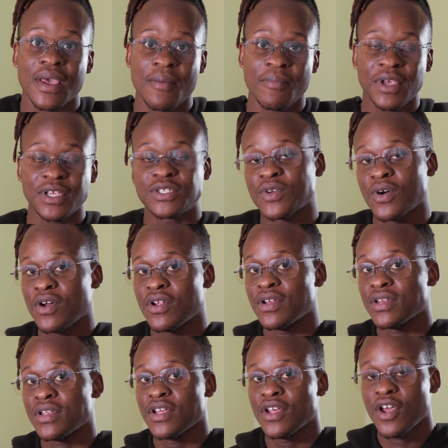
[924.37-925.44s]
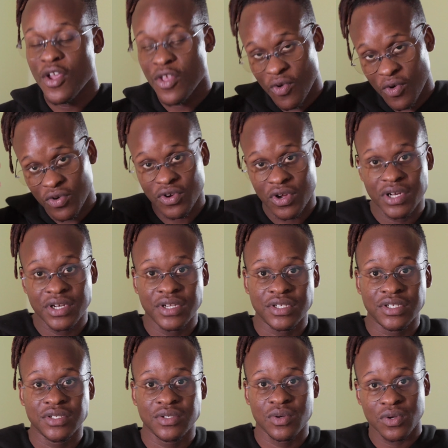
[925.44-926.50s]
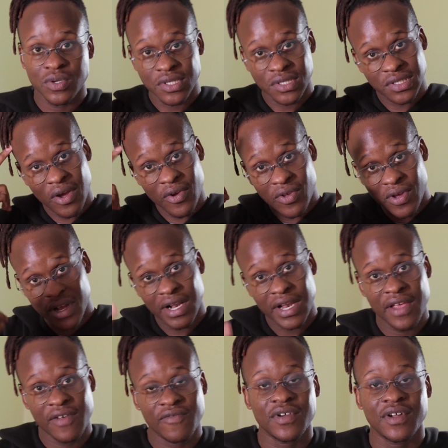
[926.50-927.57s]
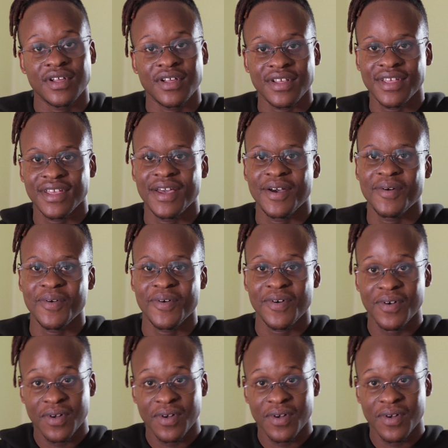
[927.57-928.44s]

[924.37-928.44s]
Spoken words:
based on your knowledge, because now you're clever. Yeah,